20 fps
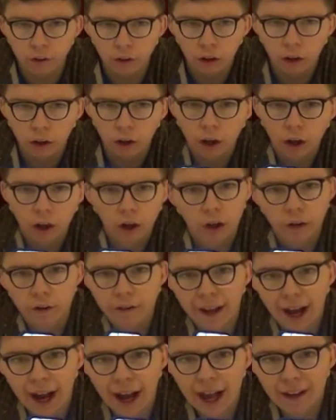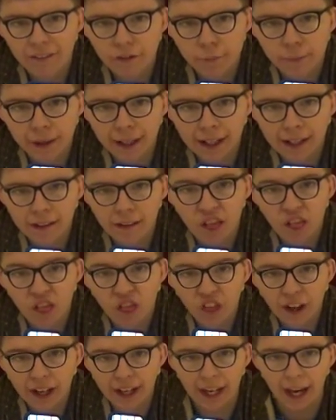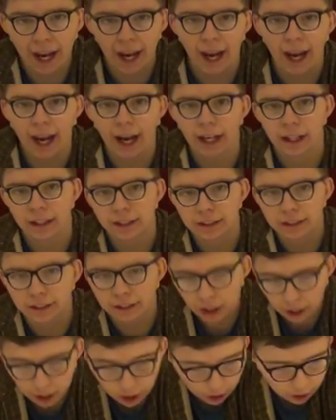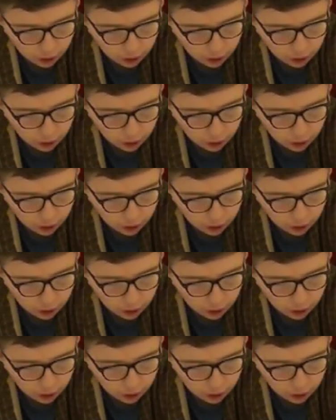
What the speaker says: on to that ever being the case.